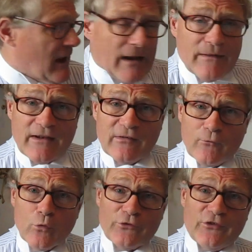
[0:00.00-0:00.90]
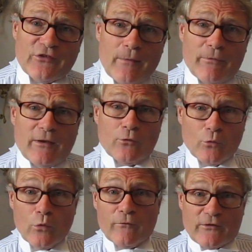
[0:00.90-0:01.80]
And that, of course, is something that
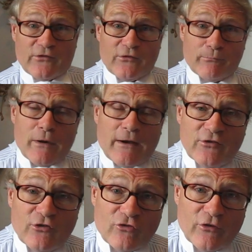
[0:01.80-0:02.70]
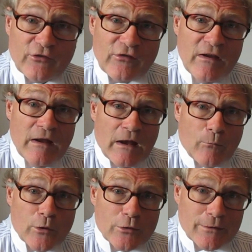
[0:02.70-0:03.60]
all of us as practitioners
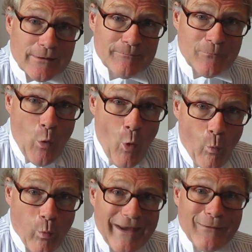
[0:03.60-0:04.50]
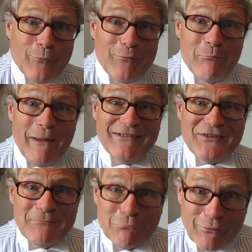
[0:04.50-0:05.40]
will wait with
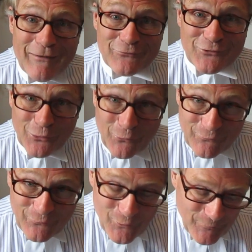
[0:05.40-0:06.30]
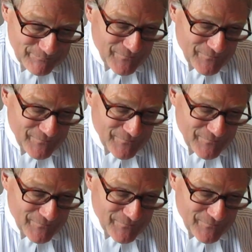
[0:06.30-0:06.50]
bated breath to look for.